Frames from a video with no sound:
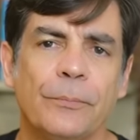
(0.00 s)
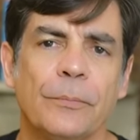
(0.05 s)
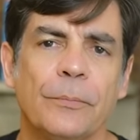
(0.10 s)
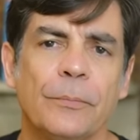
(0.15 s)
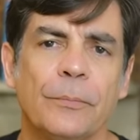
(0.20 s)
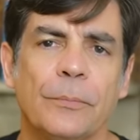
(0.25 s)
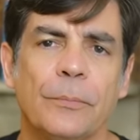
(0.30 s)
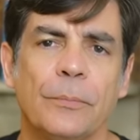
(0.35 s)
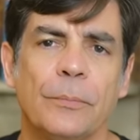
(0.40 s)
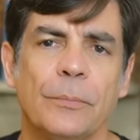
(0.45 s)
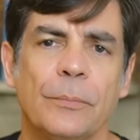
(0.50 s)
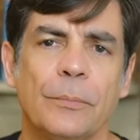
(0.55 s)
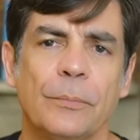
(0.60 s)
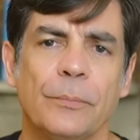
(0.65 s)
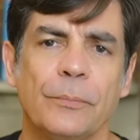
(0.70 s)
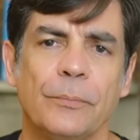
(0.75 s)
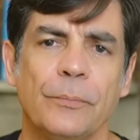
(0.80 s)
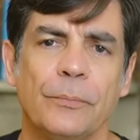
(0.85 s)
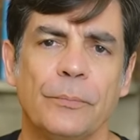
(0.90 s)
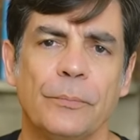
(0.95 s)

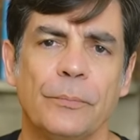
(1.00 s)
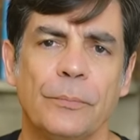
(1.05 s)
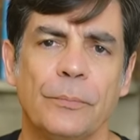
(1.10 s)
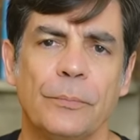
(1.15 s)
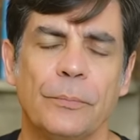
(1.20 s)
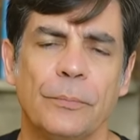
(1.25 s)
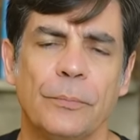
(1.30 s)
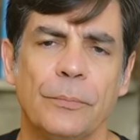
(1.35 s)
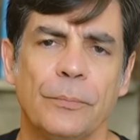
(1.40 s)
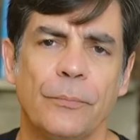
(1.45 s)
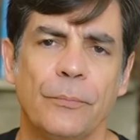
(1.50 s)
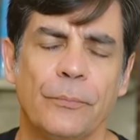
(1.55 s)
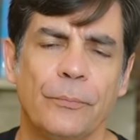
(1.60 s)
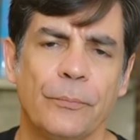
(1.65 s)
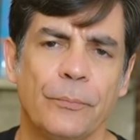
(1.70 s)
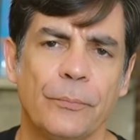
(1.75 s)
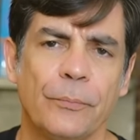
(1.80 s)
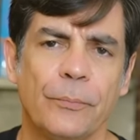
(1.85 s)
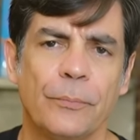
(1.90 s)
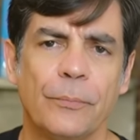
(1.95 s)

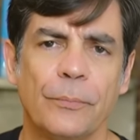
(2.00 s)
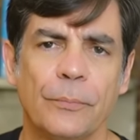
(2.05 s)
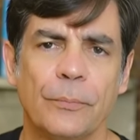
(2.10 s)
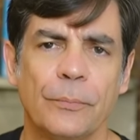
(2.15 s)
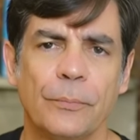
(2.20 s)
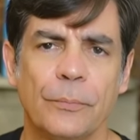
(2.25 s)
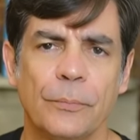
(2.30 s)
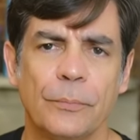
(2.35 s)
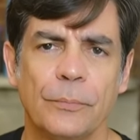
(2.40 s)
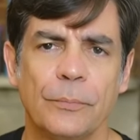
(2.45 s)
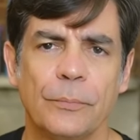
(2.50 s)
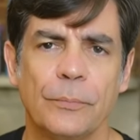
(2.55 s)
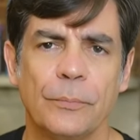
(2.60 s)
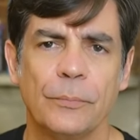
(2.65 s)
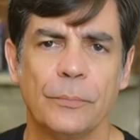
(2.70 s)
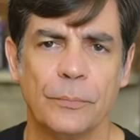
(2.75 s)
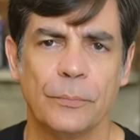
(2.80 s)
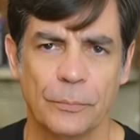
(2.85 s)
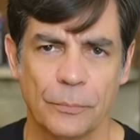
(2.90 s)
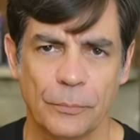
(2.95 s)

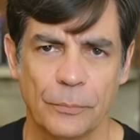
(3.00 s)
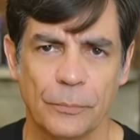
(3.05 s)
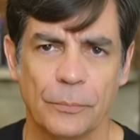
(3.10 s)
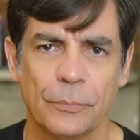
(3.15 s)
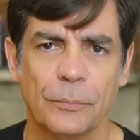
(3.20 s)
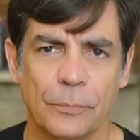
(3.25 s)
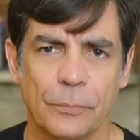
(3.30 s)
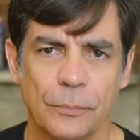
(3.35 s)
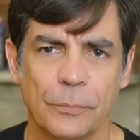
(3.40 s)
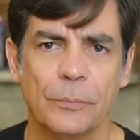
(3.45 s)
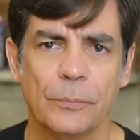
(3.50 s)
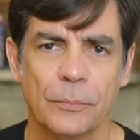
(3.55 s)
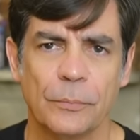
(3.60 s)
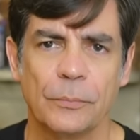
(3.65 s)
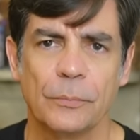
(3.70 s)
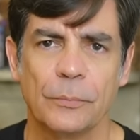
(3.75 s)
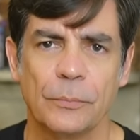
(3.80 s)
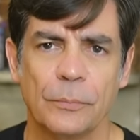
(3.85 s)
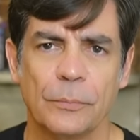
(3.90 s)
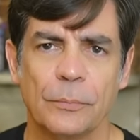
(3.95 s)

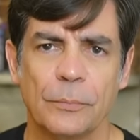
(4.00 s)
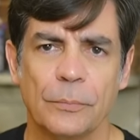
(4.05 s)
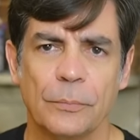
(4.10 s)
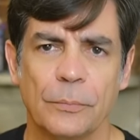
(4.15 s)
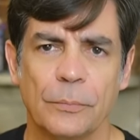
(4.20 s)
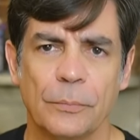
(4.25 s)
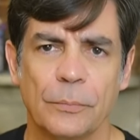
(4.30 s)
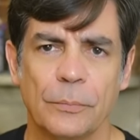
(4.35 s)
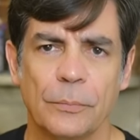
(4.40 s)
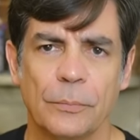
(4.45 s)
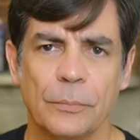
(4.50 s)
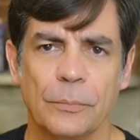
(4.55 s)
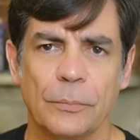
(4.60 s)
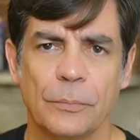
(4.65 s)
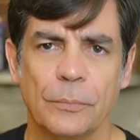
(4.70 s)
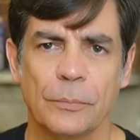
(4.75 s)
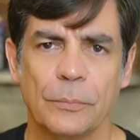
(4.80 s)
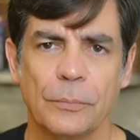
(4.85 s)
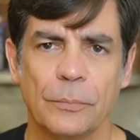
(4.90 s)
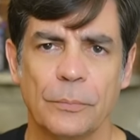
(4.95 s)

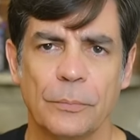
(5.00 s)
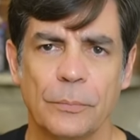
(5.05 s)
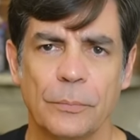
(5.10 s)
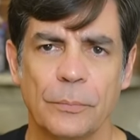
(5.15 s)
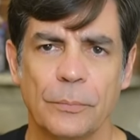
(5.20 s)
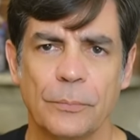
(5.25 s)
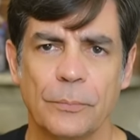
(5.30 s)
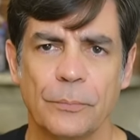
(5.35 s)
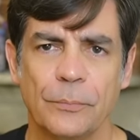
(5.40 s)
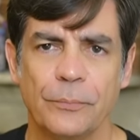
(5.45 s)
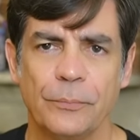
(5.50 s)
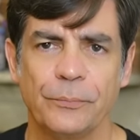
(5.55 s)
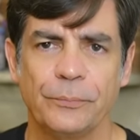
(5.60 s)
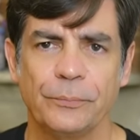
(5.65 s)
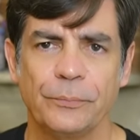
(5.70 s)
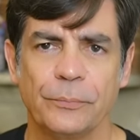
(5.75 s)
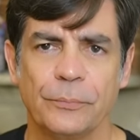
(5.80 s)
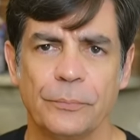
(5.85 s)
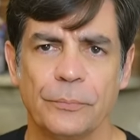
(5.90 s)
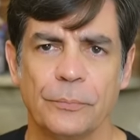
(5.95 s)

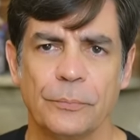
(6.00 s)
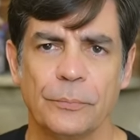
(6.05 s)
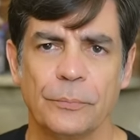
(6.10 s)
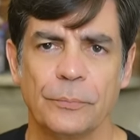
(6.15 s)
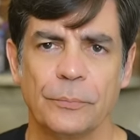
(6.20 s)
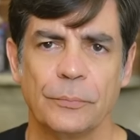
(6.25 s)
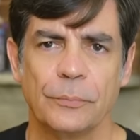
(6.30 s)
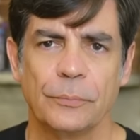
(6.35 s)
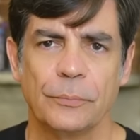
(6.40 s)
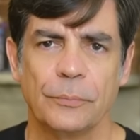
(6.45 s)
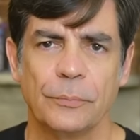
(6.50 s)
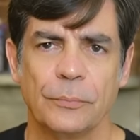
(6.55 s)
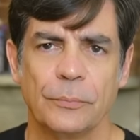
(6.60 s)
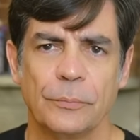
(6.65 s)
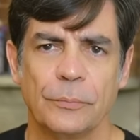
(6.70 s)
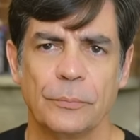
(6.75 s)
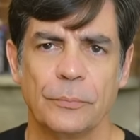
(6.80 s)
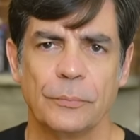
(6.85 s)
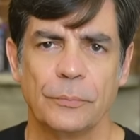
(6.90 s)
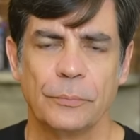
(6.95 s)

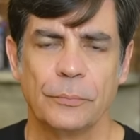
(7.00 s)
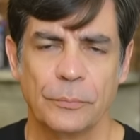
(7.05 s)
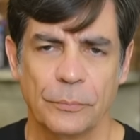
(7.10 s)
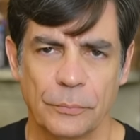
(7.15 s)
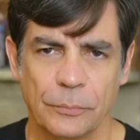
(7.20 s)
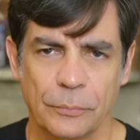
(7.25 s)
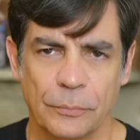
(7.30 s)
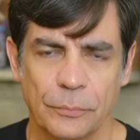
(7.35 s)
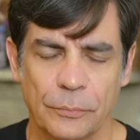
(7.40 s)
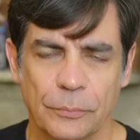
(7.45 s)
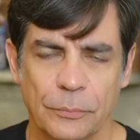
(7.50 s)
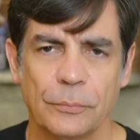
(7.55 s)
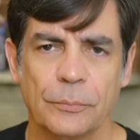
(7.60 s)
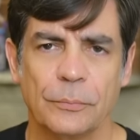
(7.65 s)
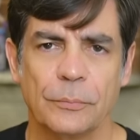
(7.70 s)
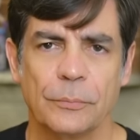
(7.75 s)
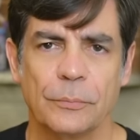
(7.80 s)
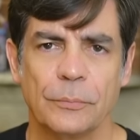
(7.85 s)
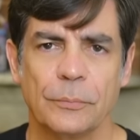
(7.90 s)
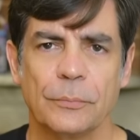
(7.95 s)
This person isn't speaking.